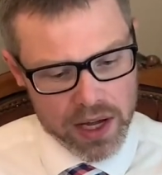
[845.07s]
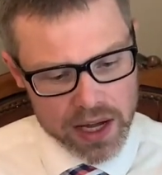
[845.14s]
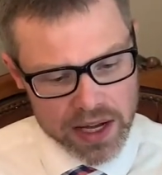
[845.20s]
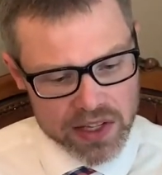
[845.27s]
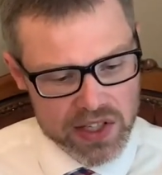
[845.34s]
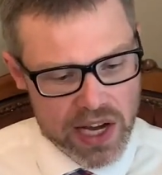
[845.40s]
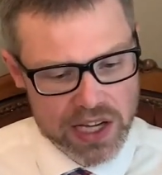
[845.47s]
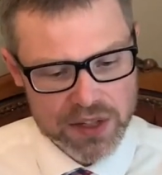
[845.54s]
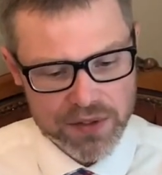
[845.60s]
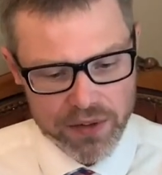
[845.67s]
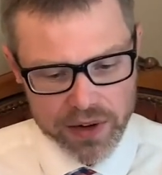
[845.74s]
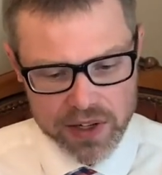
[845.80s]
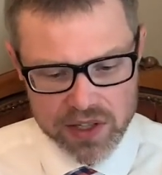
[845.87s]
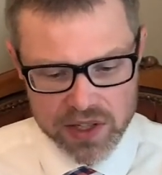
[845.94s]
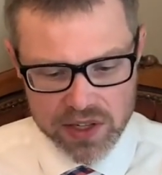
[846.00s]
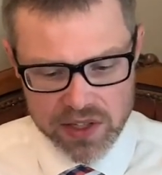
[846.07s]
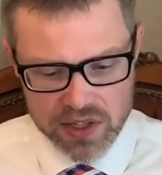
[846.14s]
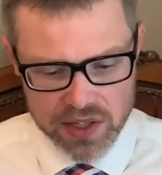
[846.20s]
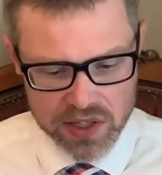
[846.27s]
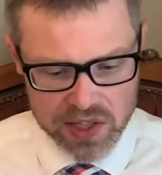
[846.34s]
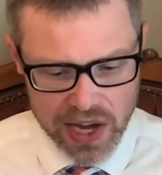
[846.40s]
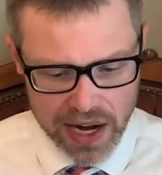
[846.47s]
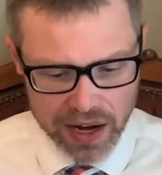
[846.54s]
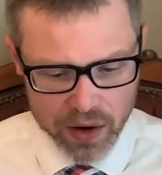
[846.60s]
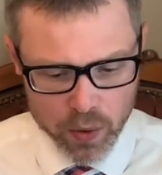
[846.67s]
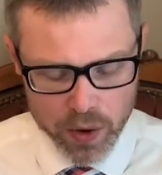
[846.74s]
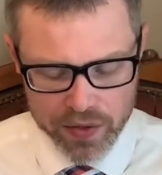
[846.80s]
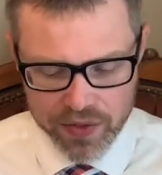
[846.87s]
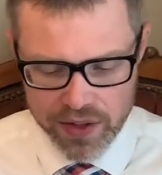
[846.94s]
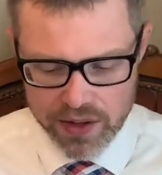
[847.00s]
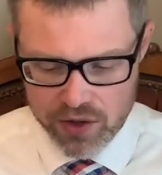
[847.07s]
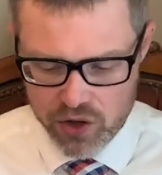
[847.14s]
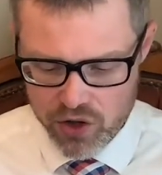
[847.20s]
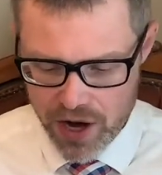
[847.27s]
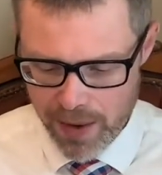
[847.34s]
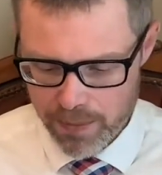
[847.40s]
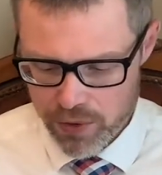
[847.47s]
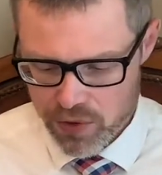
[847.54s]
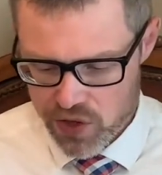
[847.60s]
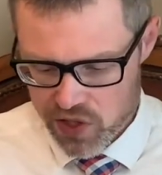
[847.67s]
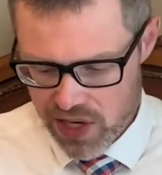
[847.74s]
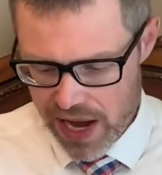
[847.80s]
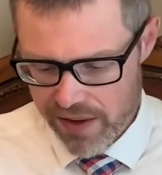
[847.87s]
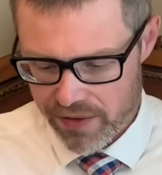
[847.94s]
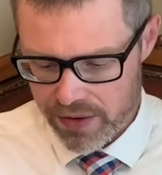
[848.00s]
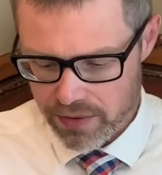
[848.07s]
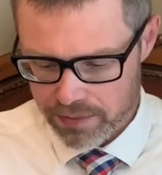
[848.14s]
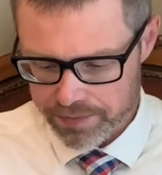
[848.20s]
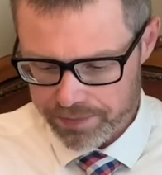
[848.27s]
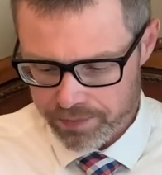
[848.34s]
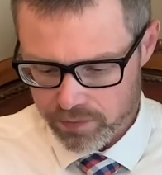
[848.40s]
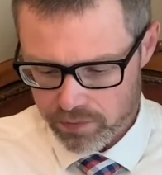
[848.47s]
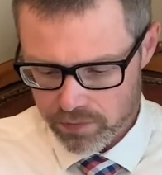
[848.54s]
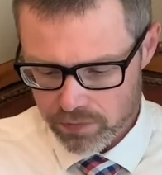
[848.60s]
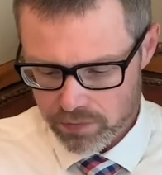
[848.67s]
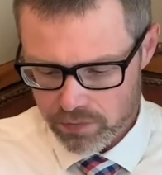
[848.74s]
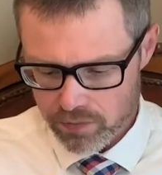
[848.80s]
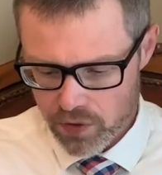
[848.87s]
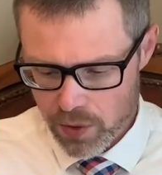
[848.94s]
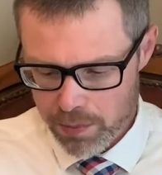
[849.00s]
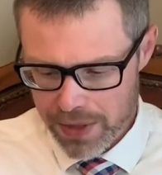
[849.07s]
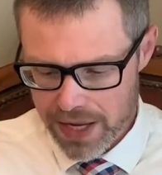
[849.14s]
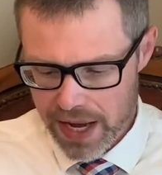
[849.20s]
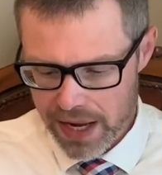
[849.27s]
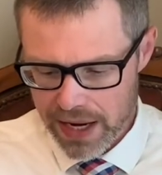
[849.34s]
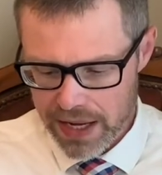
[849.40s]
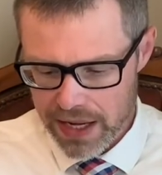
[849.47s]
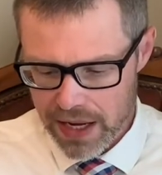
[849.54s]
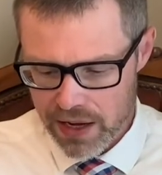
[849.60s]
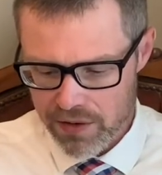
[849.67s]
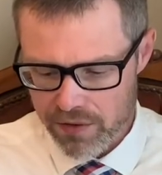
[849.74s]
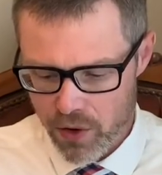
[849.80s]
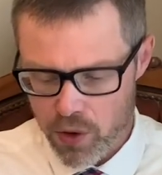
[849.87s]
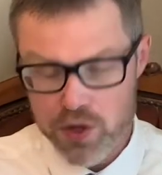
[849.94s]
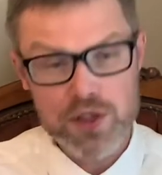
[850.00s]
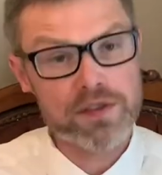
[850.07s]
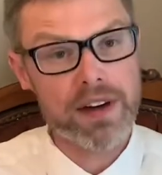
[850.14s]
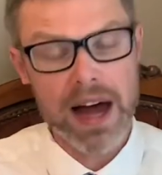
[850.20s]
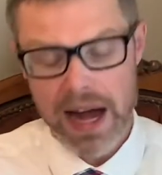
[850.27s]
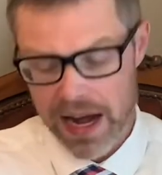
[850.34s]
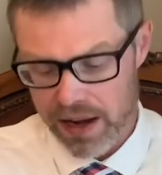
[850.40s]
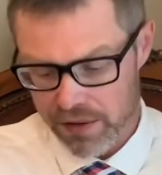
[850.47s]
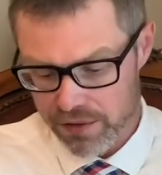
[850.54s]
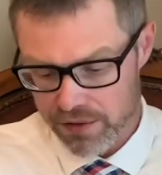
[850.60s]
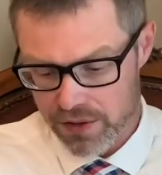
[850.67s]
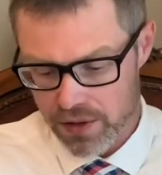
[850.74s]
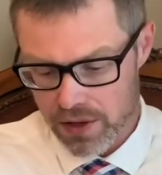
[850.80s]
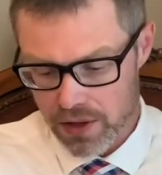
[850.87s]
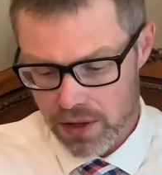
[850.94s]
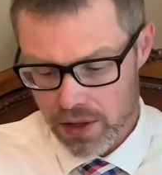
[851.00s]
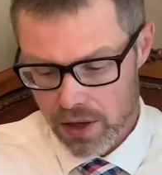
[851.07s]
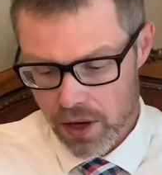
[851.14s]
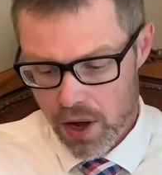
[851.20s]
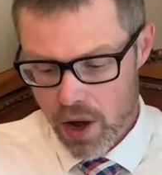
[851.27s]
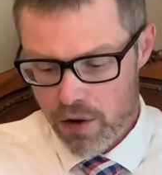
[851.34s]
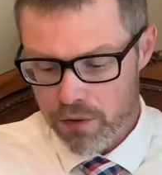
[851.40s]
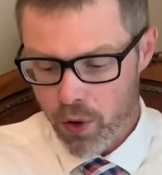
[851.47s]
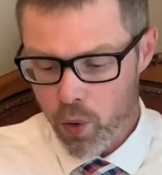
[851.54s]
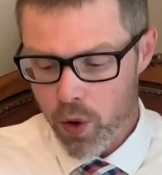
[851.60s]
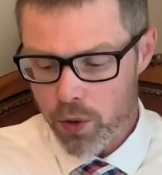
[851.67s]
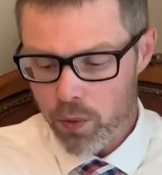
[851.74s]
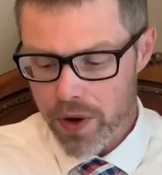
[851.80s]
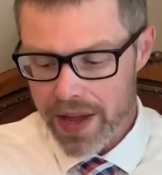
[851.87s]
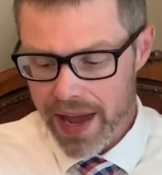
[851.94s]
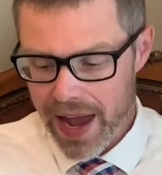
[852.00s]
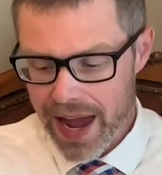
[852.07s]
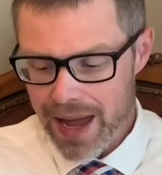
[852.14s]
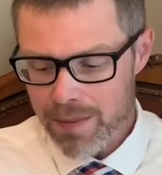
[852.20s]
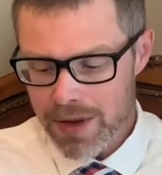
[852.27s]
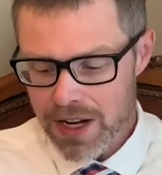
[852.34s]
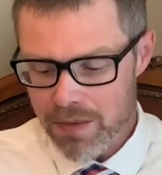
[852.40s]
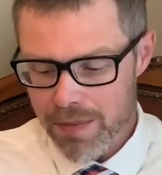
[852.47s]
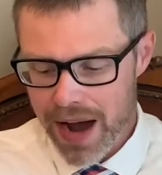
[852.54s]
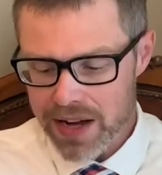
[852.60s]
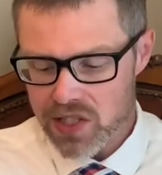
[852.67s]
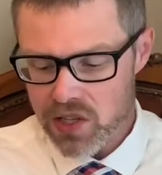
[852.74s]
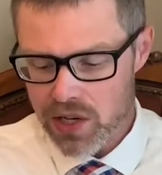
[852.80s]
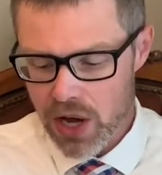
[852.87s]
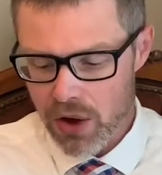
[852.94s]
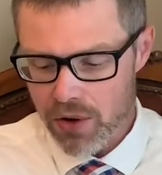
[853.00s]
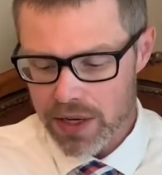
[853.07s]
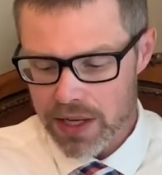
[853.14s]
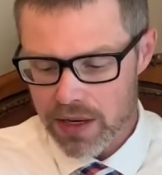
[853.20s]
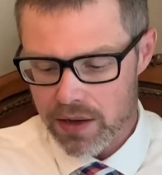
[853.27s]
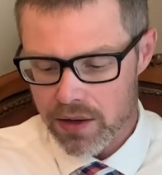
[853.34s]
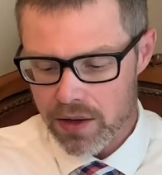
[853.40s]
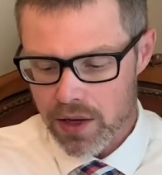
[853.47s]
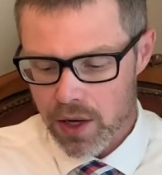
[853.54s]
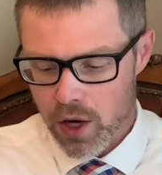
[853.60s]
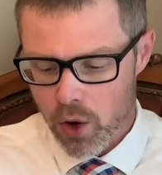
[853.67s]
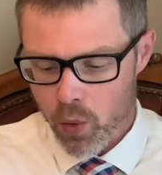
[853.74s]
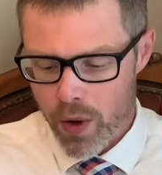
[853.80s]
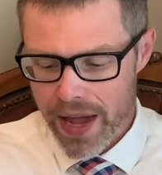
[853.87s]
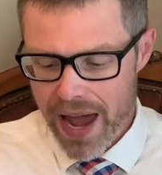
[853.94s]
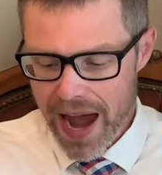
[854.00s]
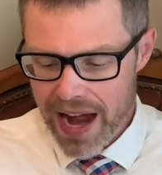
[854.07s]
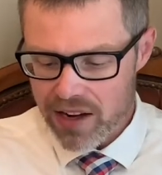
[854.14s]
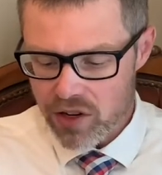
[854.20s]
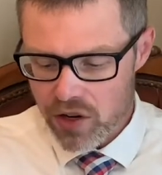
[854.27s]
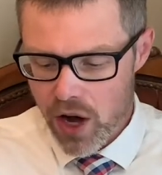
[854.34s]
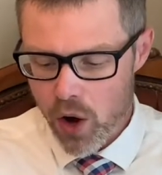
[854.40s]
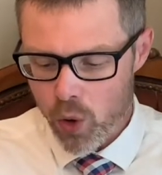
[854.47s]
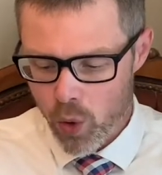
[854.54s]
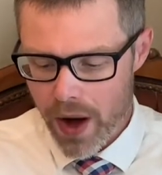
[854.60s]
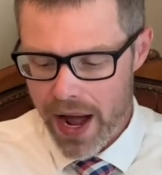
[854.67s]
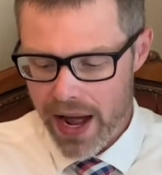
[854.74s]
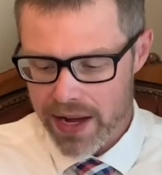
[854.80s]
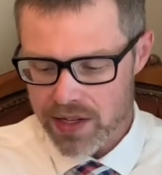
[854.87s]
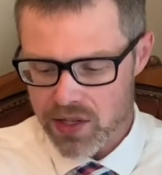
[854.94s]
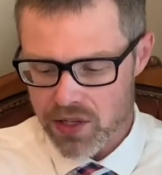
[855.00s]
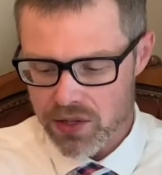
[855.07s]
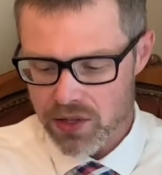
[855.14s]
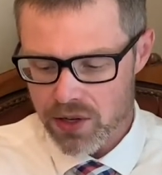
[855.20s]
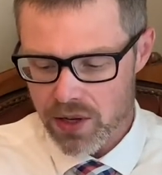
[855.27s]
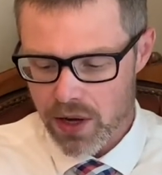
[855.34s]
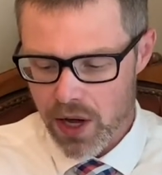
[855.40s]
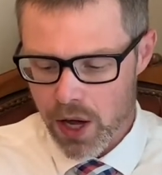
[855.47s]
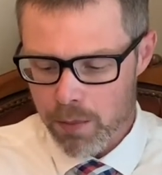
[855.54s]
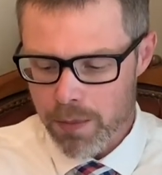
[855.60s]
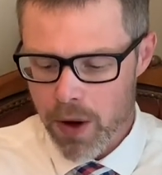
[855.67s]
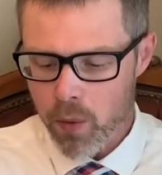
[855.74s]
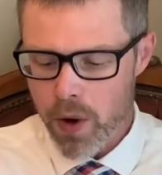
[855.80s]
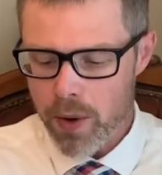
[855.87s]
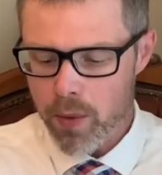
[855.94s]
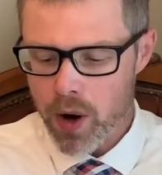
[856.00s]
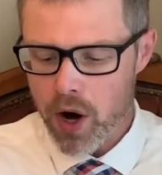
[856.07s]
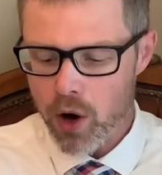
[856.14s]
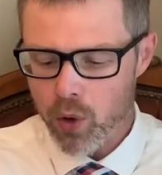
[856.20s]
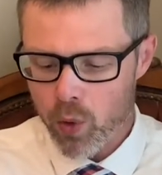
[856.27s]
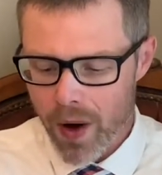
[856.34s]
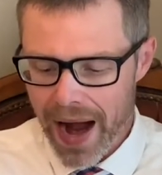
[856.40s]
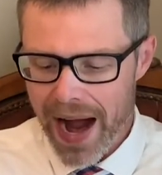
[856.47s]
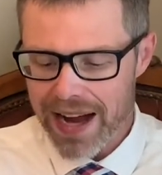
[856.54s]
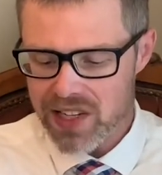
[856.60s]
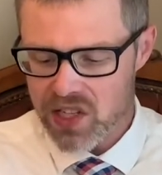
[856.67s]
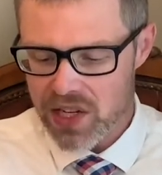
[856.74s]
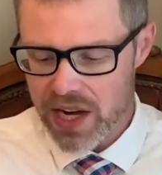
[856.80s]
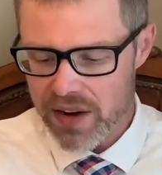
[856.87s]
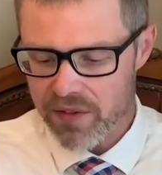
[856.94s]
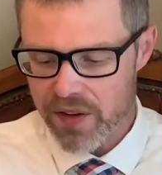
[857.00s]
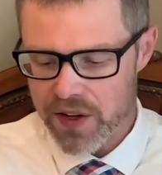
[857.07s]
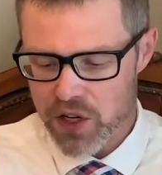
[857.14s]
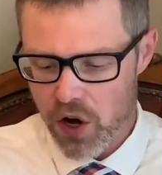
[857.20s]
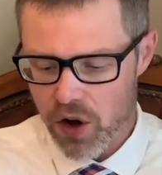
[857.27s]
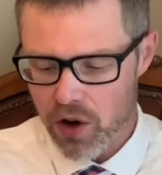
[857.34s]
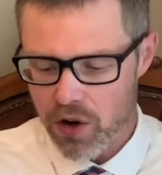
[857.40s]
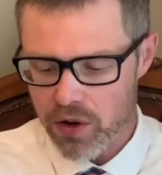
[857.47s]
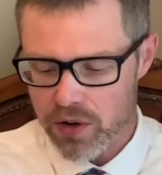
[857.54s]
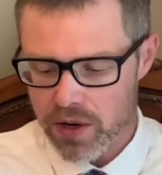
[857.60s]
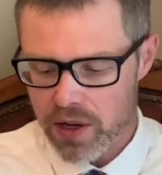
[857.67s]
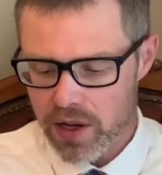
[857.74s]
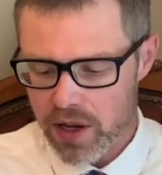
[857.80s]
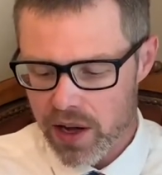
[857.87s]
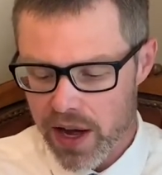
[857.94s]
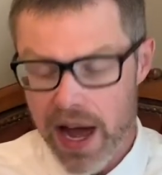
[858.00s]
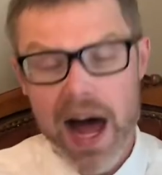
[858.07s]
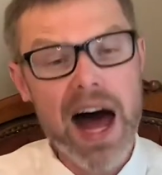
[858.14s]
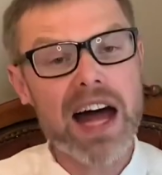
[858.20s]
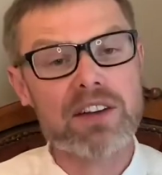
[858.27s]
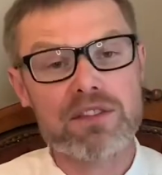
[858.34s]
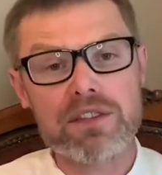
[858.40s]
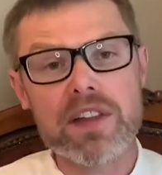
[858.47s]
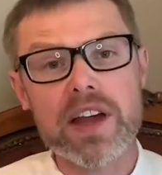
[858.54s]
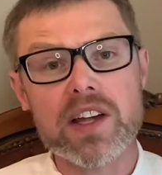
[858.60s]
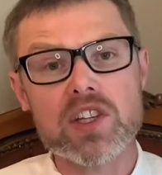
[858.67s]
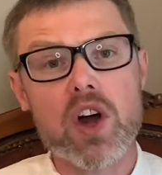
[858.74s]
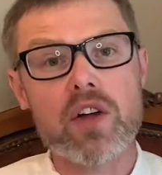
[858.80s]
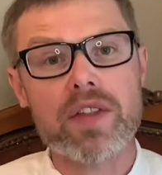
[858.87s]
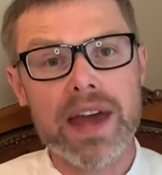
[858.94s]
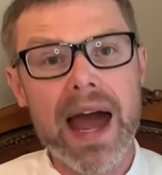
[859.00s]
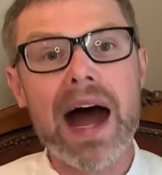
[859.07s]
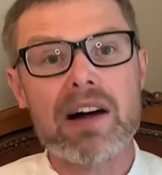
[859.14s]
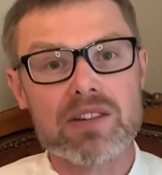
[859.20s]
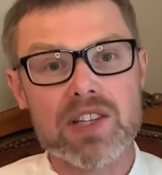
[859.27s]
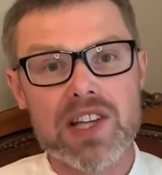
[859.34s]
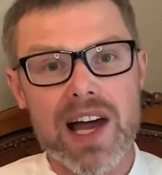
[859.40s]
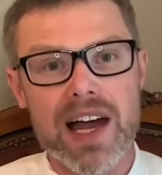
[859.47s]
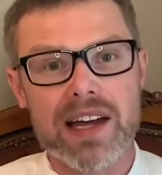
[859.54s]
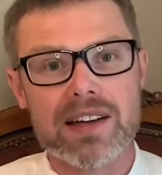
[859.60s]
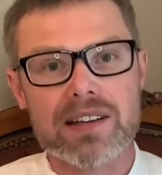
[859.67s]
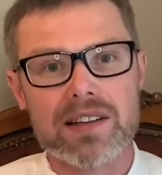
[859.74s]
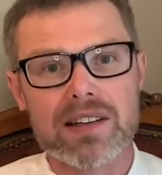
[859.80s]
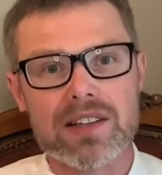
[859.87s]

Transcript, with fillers: He says, for instance, in 2 Corinthians chapter 7, beginning in verse 5 For when we came into Macedonia, we had no rest, but we were harassed at every turn, conflicts on the outside.